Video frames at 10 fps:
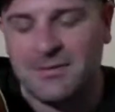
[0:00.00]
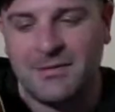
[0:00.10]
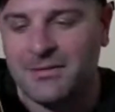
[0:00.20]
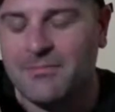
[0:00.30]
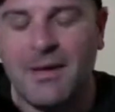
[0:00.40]

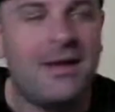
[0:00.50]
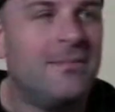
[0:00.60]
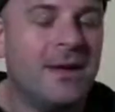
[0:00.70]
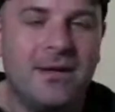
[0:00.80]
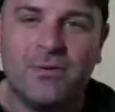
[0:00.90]

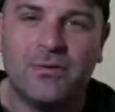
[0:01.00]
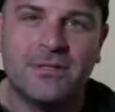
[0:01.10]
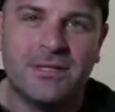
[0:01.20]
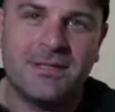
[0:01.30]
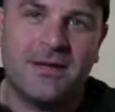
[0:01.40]
many
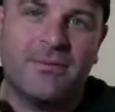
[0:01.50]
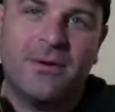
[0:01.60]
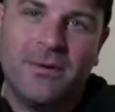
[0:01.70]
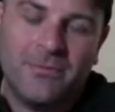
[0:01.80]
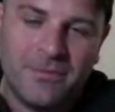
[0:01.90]
courses that
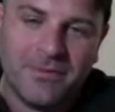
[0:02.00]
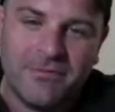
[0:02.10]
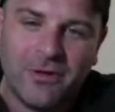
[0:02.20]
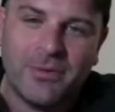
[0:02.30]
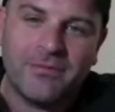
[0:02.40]
we've been
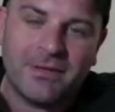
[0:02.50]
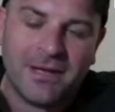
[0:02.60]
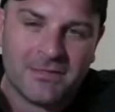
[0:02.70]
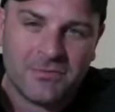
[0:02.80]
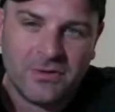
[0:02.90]
filming for the
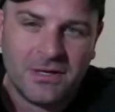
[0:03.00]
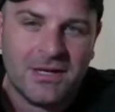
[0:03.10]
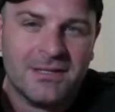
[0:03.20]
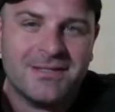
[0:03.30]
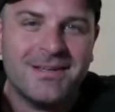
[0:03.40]
last few
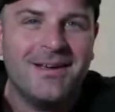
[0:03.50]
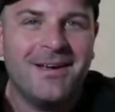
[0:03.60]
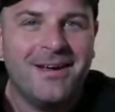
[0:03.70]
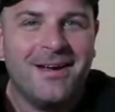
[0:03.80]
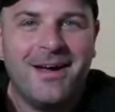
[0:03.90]
years.
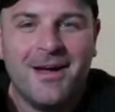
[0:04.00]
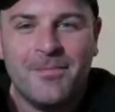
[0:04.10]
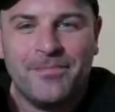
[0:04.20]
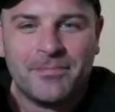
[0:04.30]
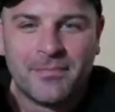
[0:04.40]

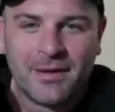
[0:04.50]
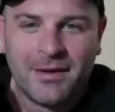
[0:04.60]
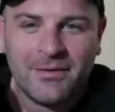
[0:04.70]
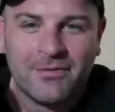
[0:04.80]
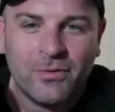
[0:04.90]
And
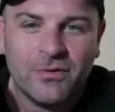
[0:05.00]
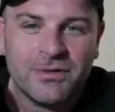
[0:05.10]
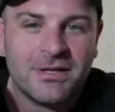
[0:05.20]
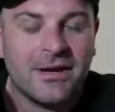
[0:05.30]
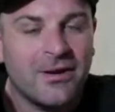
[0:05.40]
of
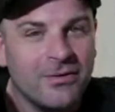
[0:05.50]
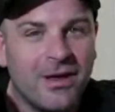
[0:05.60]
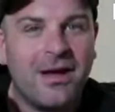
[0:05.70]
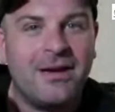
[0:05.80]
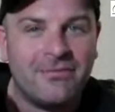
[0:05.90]
course, I go
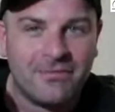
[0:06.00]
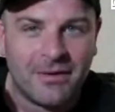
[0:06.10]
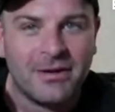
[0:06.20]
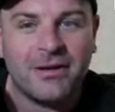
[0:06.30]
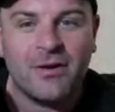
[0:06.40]
live.
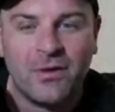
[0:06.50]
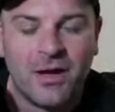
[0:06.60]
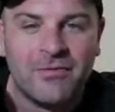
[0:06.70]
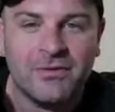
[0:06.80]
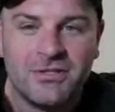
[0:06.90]
I'm going to go
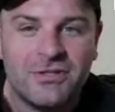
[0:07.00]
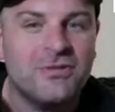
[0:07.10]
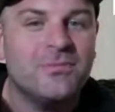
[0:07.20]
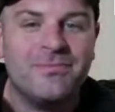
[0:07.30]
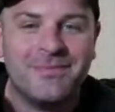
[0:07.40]
live on
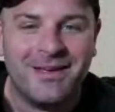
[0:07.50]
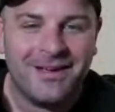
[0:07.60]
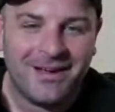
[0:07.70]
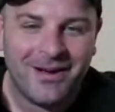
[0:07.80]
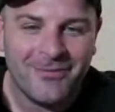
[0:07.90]
Zoom.
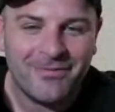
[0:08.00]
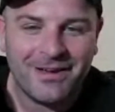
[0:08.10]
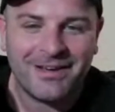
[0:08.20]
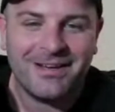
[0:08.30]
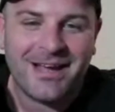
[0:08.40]
Hopefully
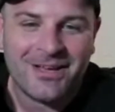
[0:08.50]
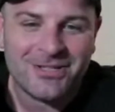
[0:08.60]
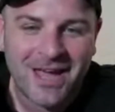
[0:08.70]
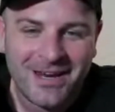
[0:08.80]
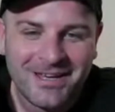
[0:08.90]
I'm going to
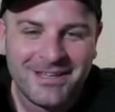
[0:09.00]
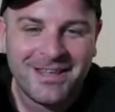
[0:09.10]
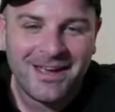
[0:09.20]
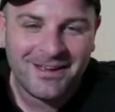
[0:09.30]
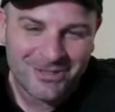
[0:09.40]
catch Kenny in
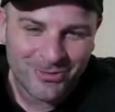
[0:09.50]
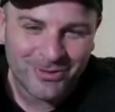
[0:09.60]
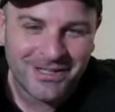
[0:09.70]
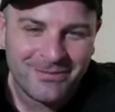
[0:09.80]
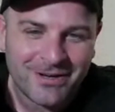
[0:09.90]
there
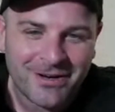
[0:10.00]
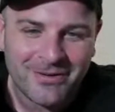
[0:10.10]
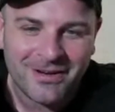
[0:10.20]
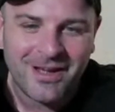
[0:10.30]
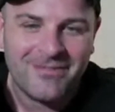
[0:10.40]
shortly. We're
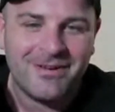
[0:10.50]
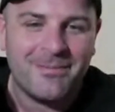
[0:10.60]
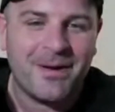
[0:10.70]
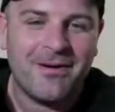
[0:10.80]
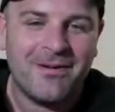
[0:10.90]
going live in
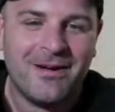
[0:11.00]
about